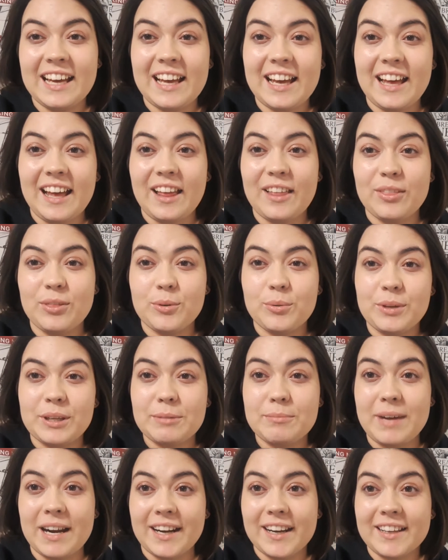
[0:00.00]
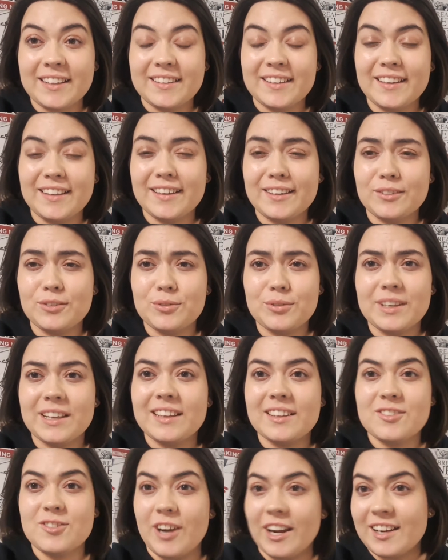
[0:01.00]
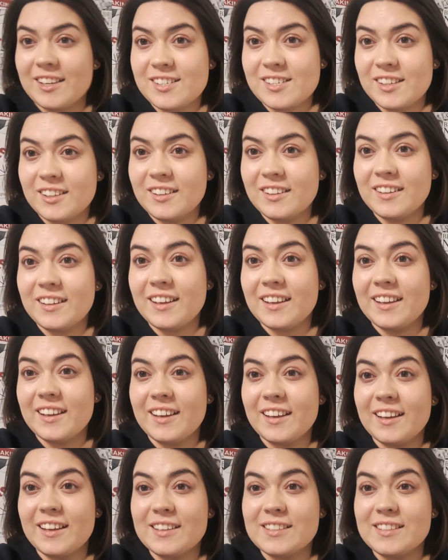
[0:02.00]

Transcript: uh, doing marketing and doing attraction uh,